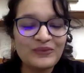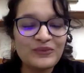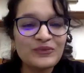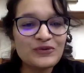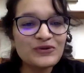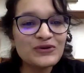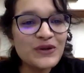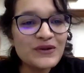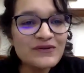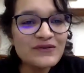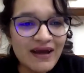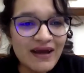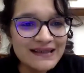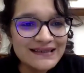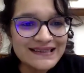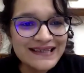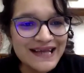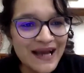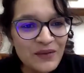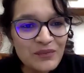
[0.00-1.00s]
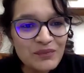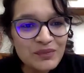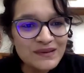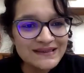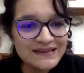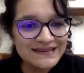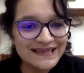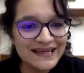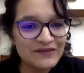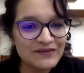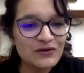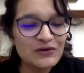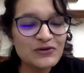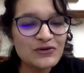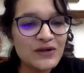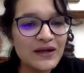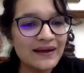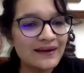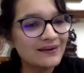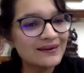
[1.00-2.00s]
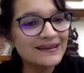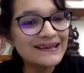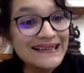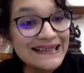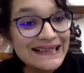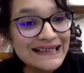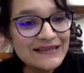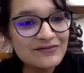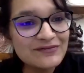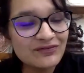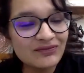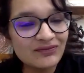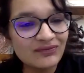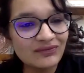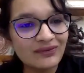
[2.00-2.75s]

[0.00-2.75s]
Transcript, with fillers: would you advise a young person ever to like leave